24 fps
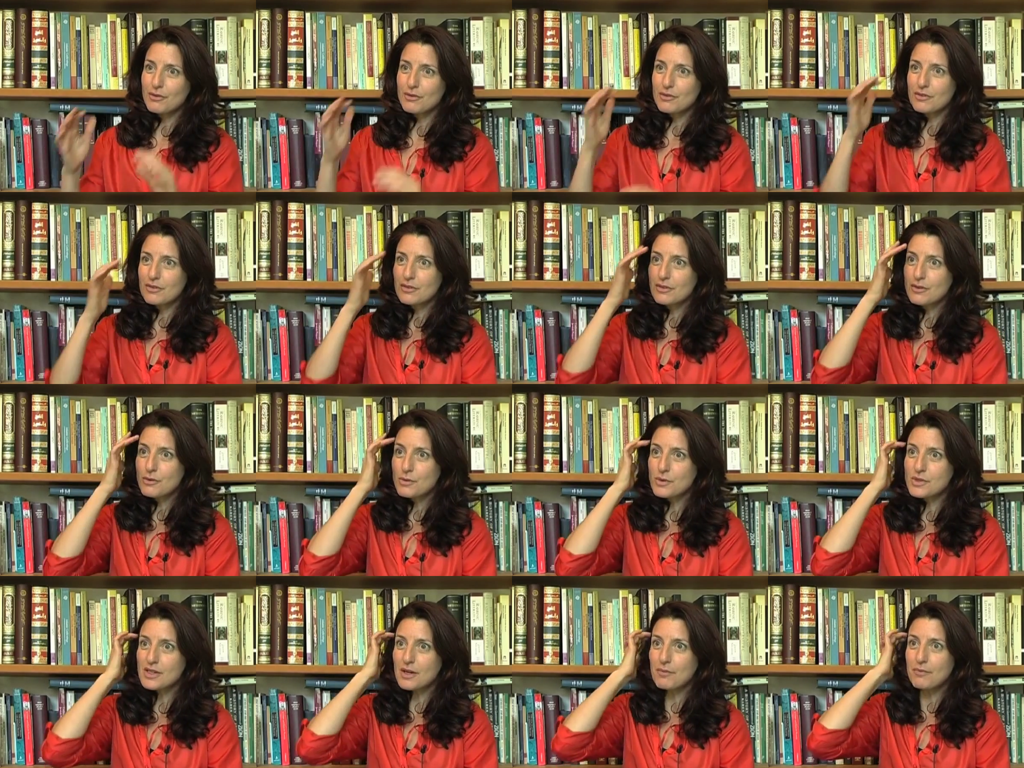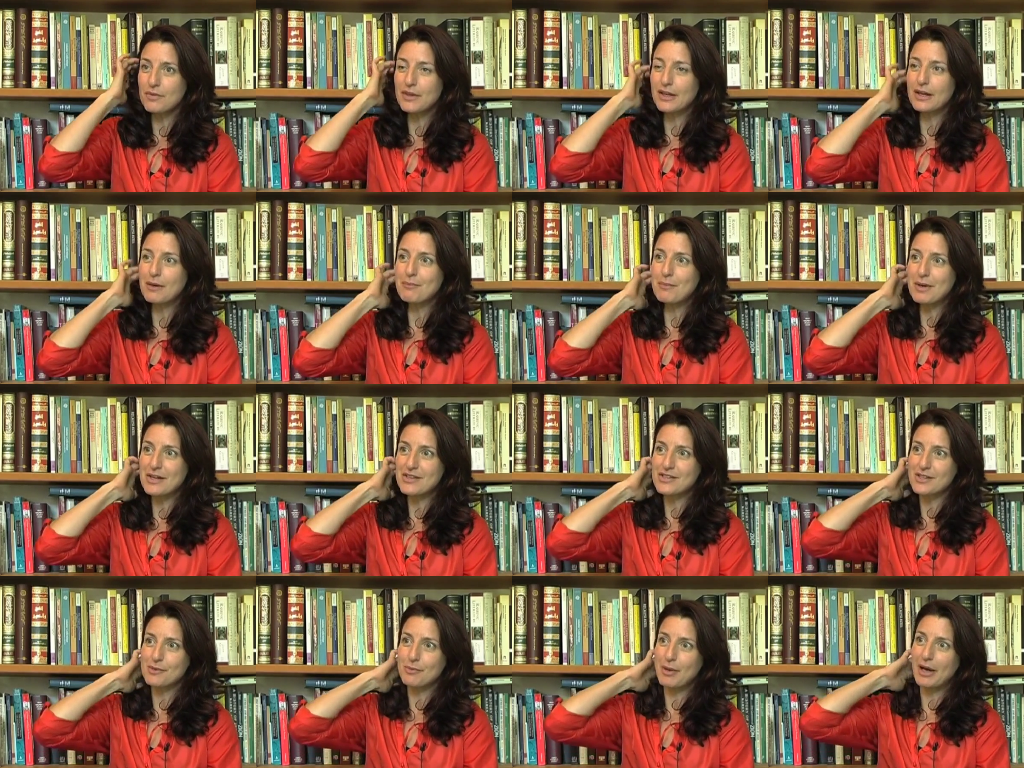there was something
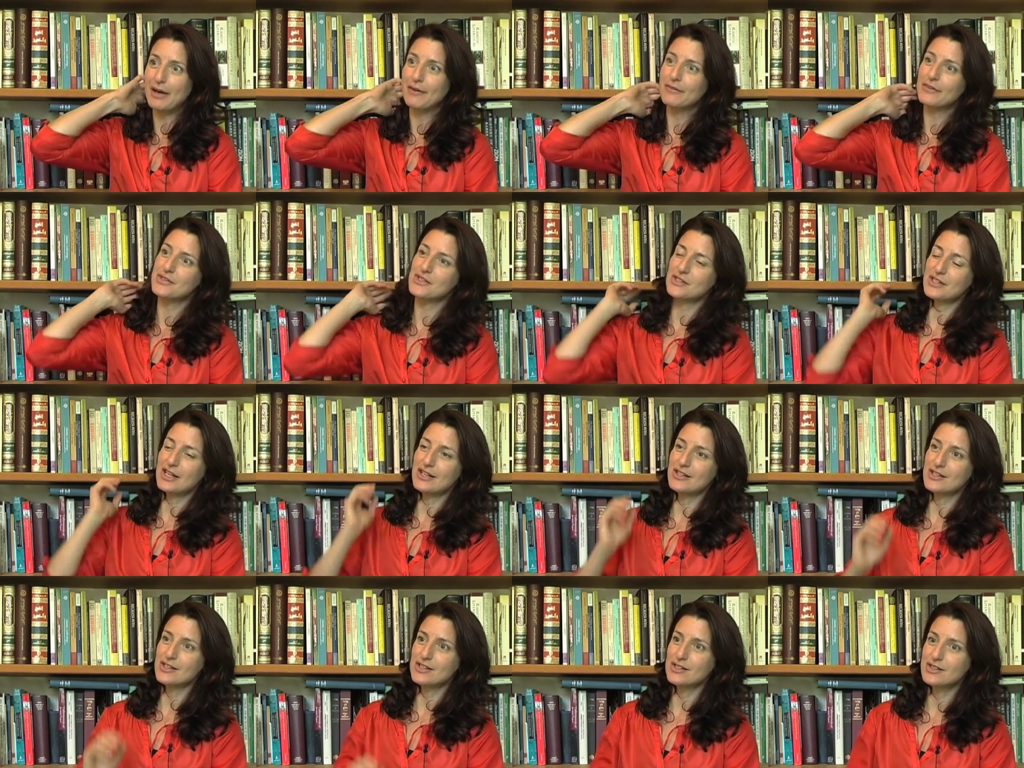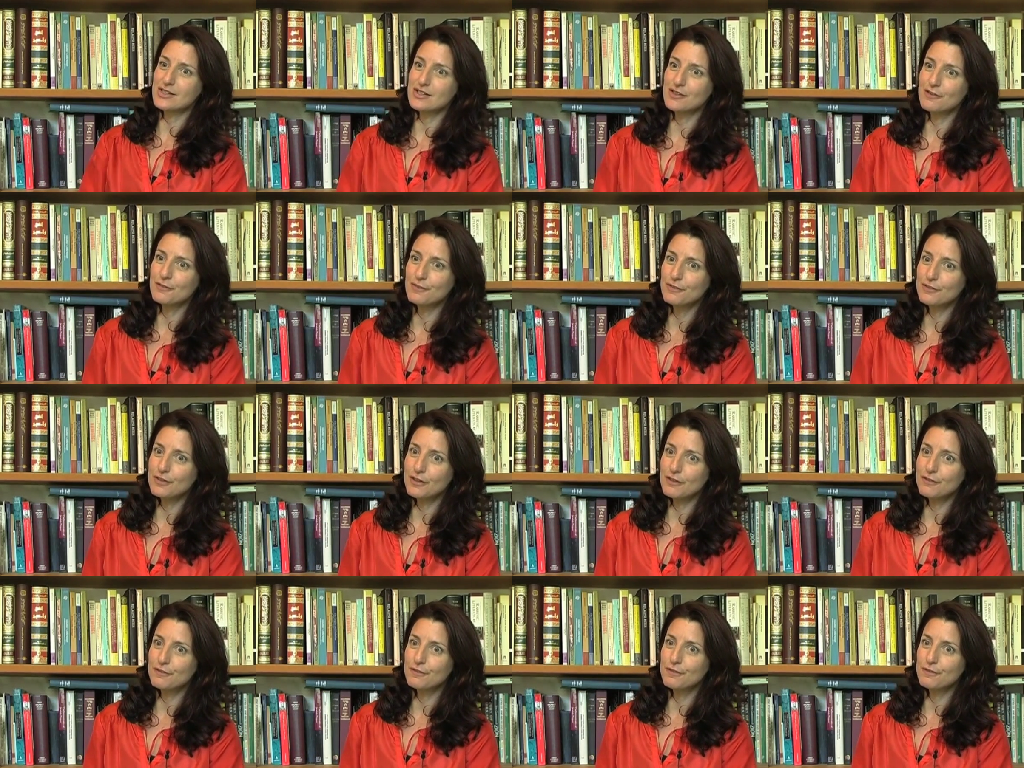amiss about the status
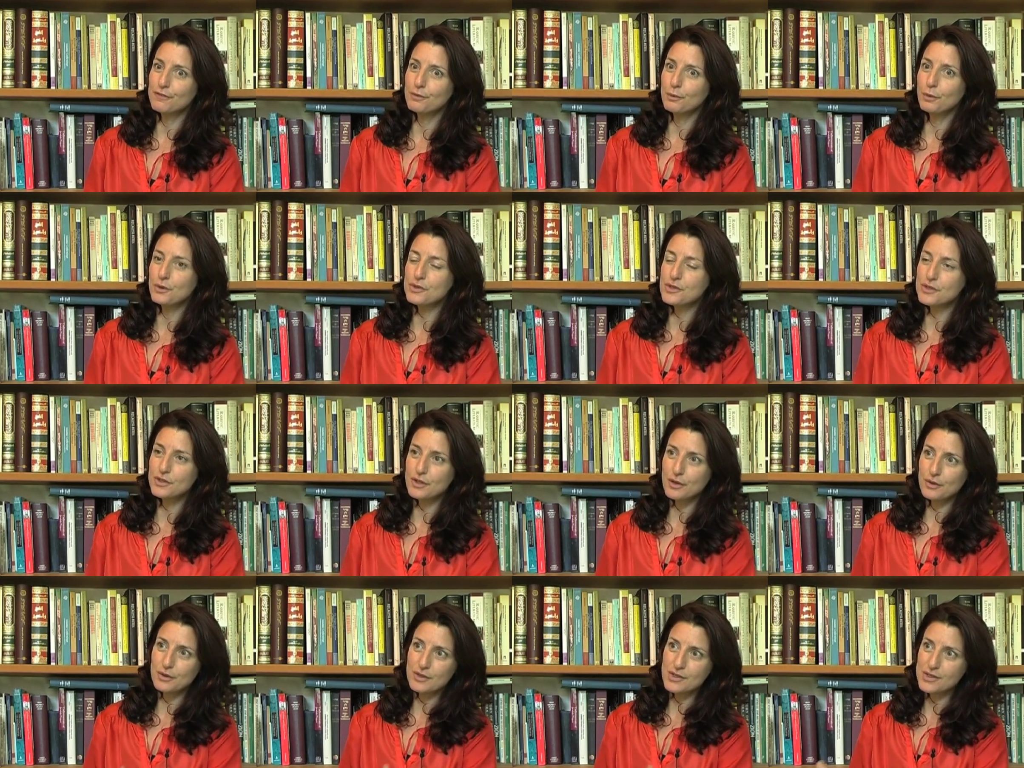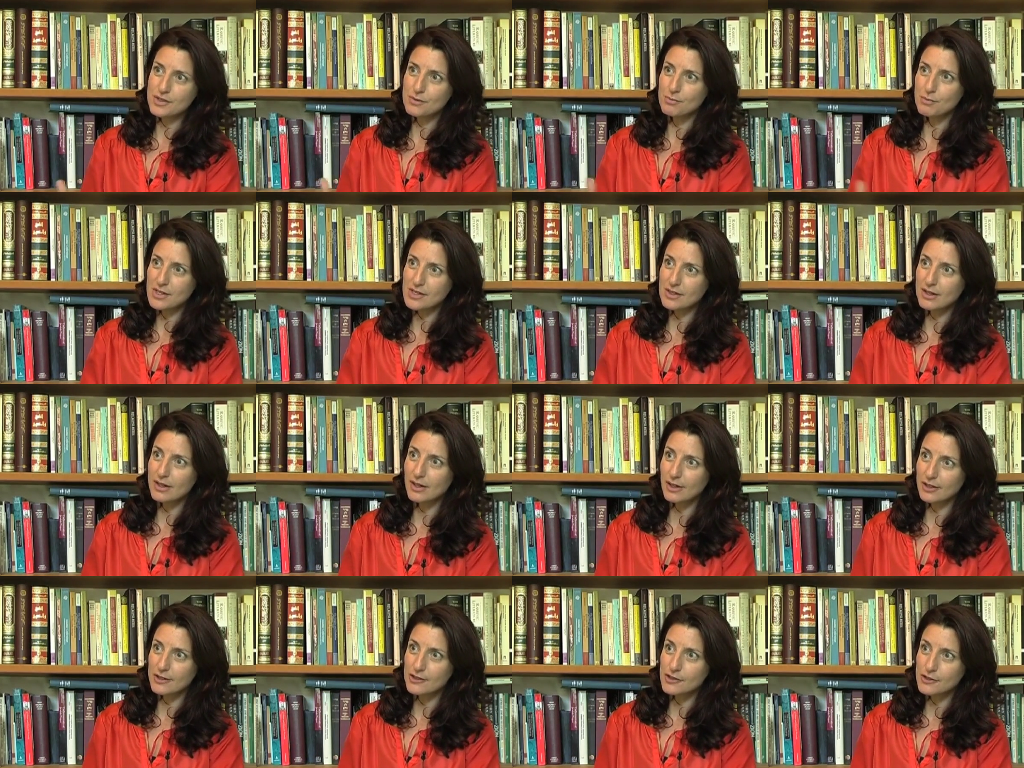of what's known as
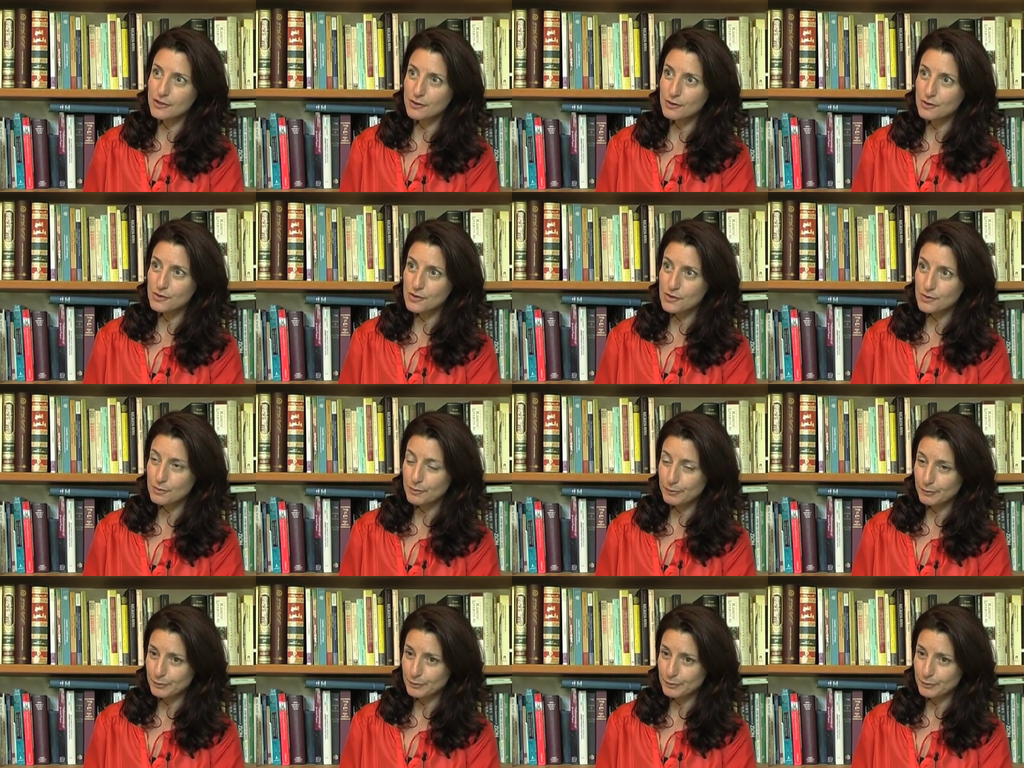Mizrahi Jews.